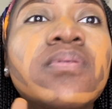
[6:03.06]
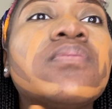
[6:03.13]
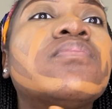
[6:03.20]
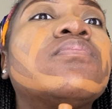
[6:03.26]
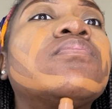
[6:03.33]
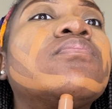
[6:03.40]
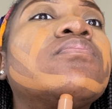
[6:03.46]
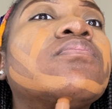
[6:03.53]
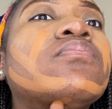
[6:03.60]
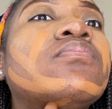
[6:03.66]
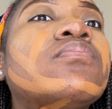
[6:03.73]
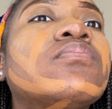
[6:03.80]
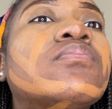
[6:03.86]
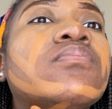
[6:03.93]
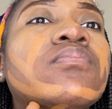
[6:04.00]
be a great
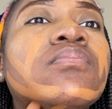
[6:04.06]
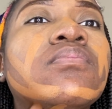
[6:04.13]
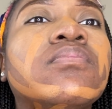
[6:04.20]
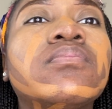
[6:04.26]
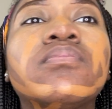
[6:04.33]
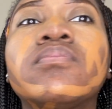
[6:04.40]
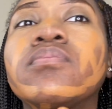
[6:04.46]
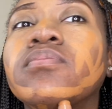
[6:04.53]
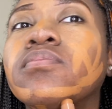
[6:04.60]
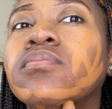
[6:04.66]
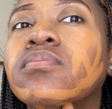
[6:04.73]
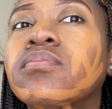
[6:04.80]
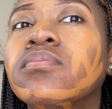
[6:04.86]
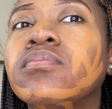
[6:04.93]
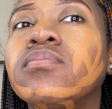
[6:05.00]
color match for my
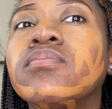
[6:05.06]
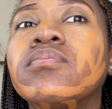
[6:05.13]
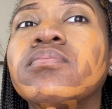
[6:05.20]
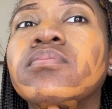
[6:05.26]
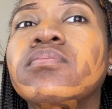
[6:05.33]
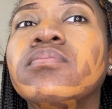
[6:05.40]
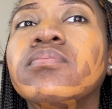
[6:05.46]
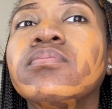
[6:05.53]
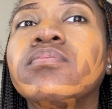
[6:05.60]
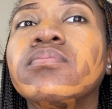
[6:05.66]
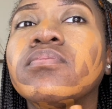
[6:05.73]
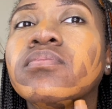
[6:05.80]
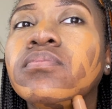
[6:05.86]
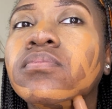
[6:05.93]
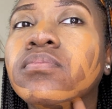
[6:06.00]
skin,
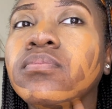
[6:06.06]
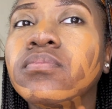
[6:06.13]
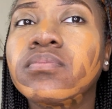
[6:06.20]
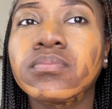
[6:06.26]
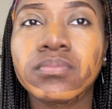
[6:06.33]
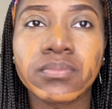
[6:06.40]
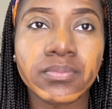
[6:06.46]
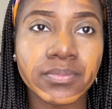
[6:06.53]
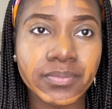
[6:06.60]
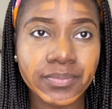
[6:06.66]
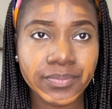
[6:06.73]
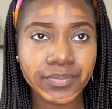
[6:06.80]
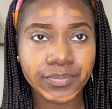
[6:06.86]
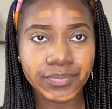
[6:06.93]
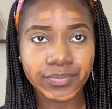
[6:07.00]
and I've also
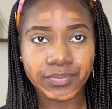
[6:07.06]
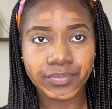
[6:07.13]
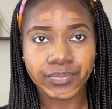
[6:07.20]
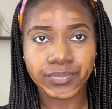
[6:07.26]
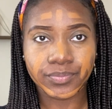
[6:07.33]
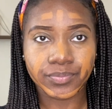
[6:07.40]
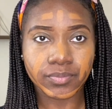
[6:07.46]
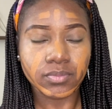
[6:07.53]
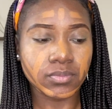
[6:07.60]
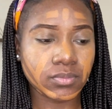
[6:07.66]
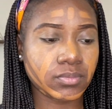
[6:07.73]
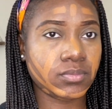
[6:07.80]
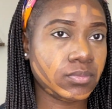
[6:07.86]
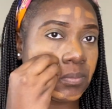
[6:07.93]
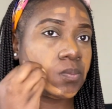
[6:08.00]
found it to be great
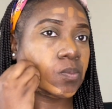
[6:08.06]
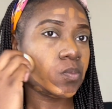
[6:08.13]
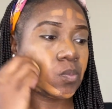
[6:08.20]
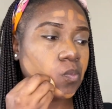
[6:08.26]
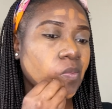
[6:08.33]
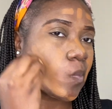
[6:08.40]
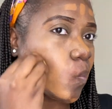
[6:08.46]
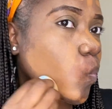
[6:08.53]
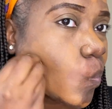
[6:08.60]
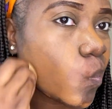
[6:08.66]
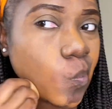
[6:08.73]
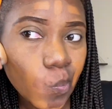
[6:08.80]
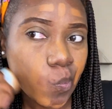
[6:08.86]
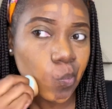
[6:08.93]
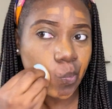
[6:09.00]
on oily
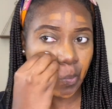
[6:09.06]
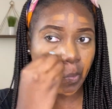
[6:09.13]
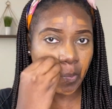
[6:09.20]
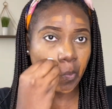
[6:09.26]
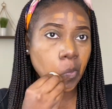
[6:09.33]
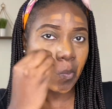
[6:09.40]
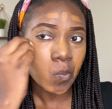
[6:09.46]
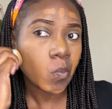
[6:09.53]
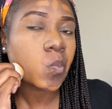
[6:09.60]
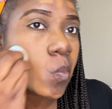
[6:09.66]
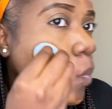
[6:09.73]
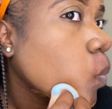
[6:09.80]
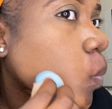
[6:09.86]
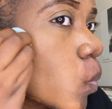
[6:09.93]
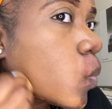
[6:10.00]
skin
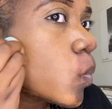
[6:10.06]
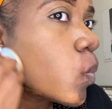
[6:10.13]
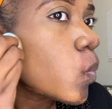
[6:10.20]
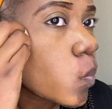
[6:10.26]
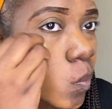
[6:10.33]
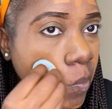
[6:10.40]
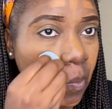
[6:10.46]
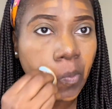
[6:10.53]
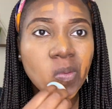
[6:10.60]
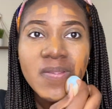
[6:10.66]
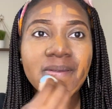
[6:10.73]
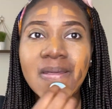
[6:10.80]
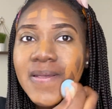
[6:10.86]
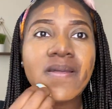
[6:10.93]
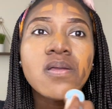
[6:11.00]
as well. And
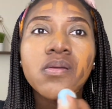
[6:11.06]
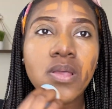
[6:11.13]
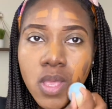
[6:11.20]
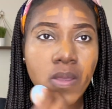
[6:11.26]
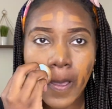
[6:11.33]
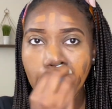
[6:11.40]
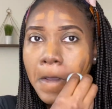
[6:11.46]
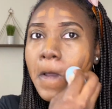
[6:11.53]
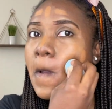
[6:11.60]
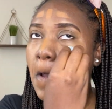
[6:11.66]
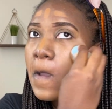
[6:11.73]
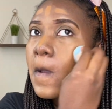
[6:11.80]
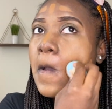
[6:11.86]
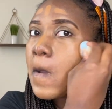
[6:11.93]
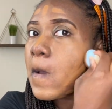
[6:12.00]
so I'm gonna blend
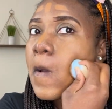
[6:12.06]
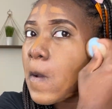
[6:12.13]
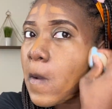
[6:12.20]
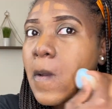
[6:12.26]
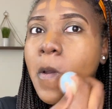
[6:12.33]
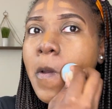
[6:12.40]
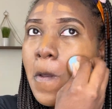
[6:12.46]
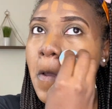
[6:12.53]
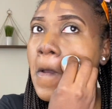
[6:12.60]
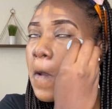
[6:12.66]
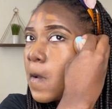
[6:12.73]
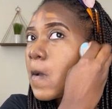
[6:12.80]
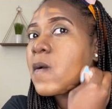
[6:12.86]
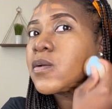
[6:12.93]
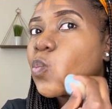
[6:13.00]
that in,
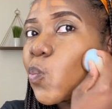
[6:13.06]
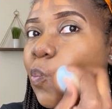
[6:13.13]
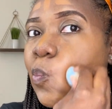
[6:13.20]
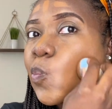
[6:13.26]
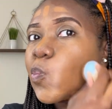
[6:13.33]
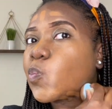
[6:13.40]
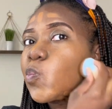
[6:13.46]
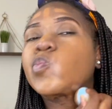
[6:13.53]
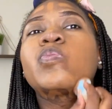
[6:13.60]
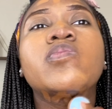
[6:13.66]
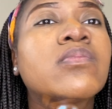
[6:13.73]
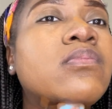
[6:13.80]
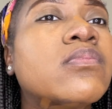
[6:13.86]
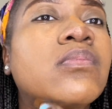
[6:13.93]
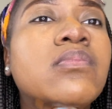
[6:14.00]
and y'all gonna see
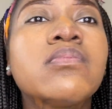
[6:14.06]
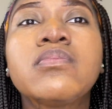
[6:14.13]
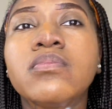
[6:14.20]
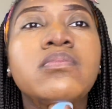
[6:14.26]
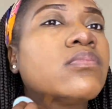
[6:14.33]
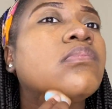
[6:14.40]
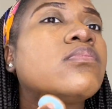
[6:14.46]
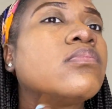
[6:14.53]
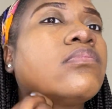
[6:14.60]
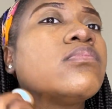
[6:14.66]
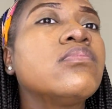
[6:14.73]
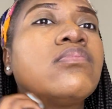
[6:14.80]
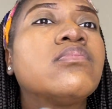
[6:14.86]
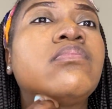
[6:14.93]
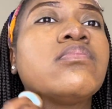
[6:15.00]
this all gonna come
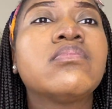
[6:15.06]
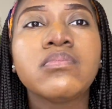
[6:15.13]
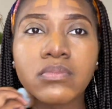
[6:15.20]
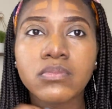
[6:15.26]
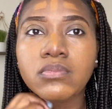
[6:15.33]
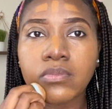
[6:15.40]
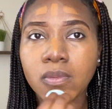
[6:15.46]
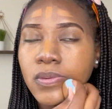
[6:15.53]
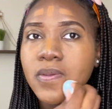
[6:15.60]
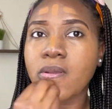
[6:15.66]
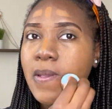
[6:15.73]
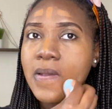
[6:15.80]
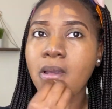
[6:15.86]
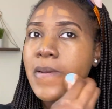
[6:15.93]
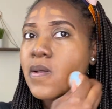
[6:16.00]
together, okay? I'm
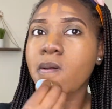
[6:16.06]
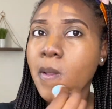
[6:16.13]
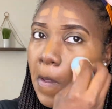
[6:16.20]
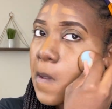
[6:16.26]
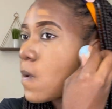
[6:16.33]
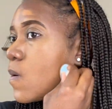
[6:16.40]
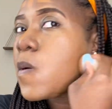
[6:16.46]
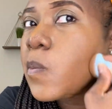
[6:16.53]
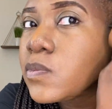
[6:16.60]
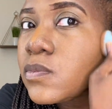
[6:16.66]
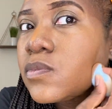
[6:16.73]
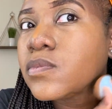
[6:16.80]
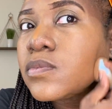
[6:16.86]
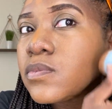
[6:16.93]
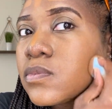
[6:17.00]
not gonna be looking like
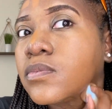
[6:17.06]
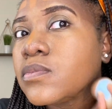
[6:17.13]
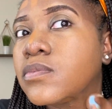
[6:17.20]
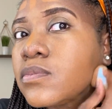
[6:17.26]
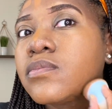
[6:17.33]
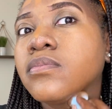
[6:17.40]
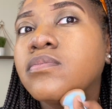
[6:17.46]
the ghost from